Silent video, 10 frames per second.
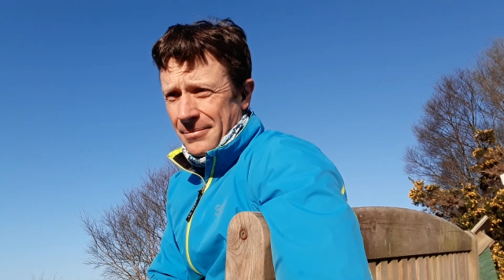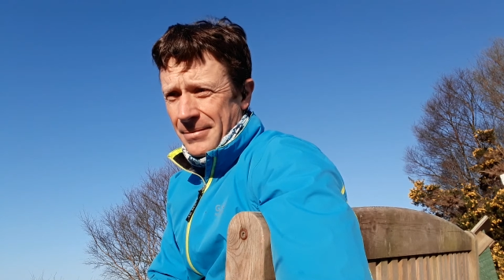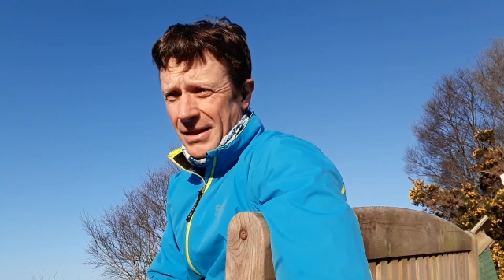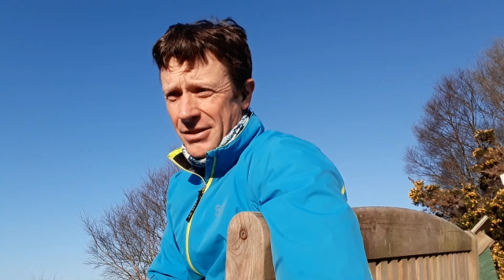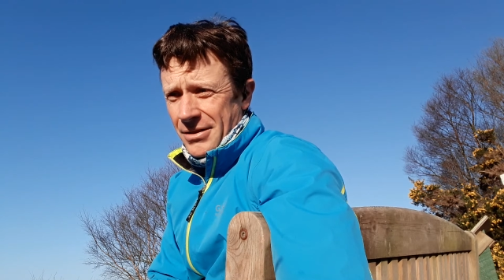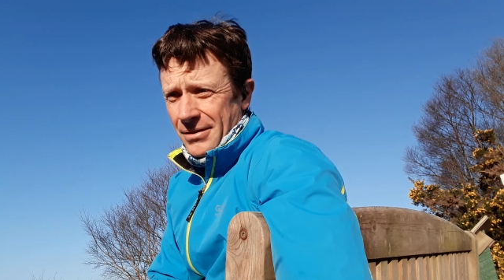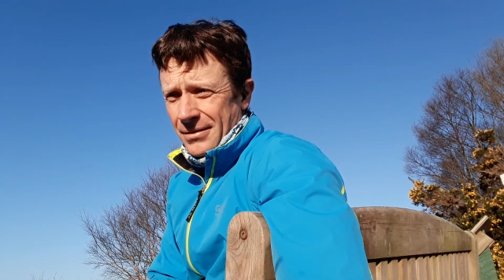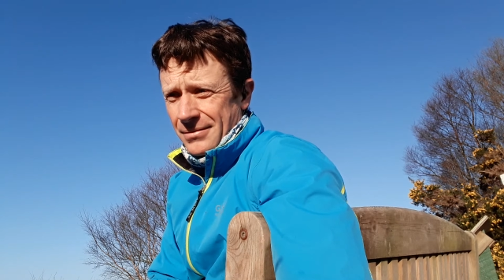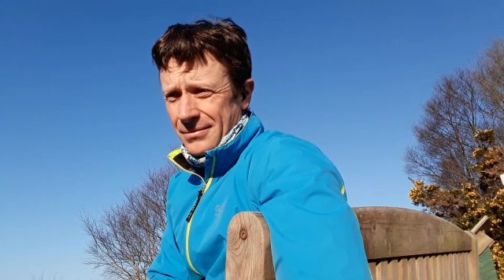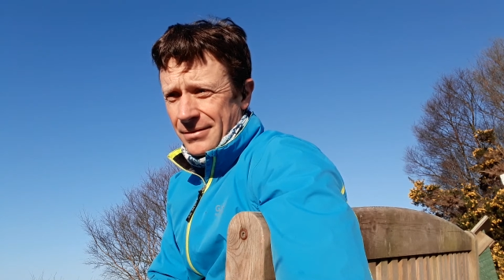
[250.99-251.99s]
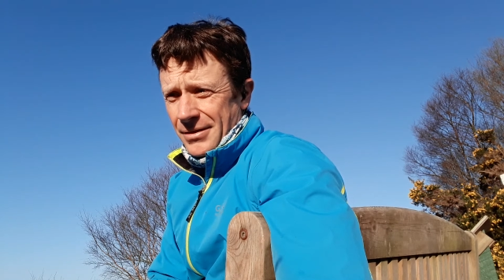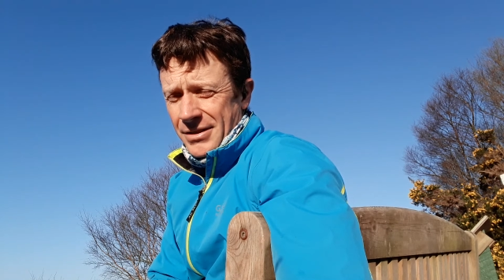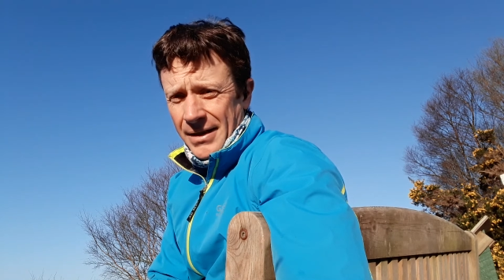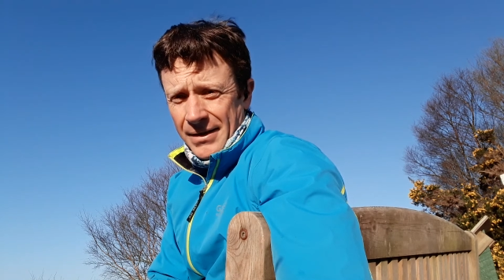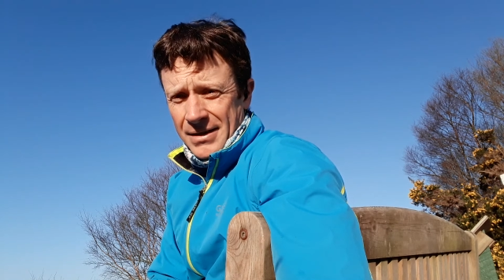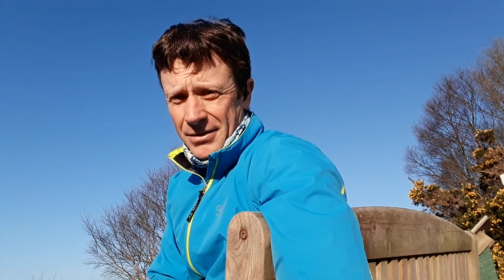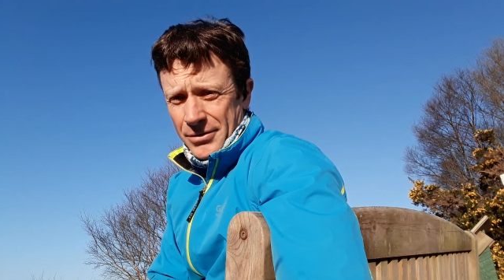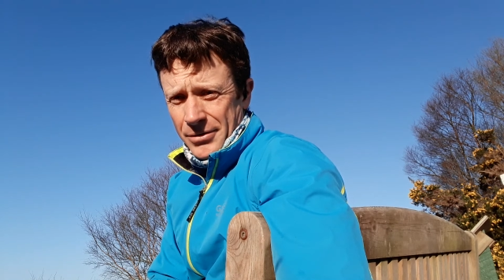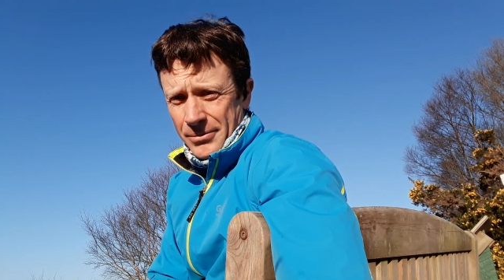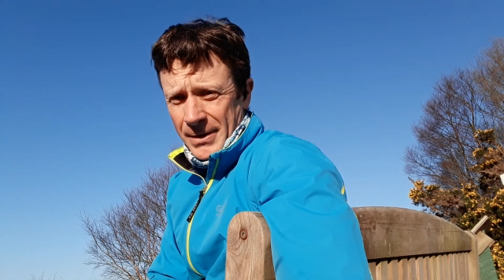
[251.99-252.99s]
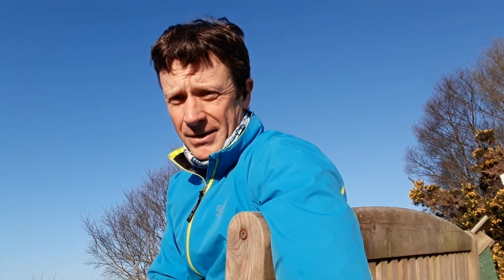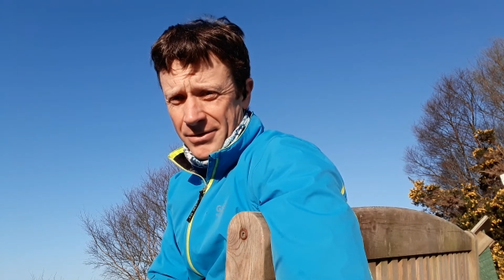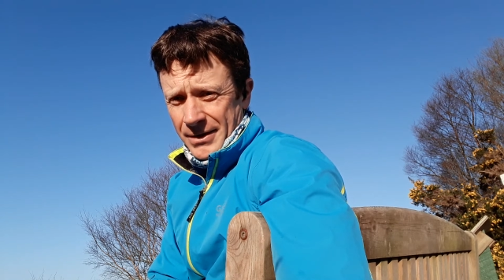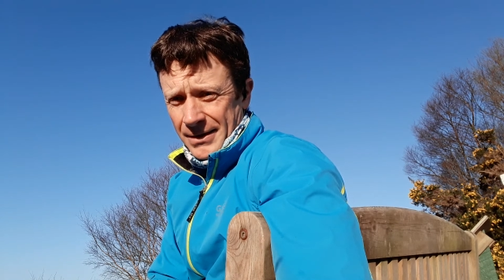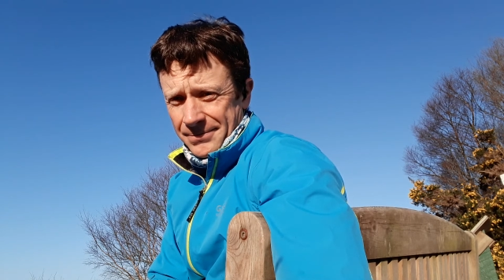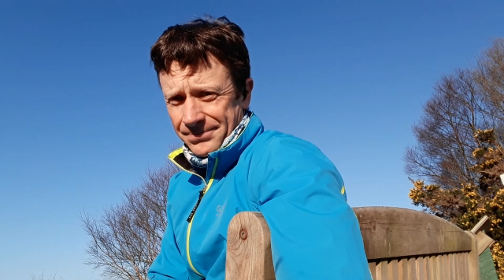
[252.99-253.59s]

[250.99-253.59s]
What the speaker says: make sure you see this as a two-way street.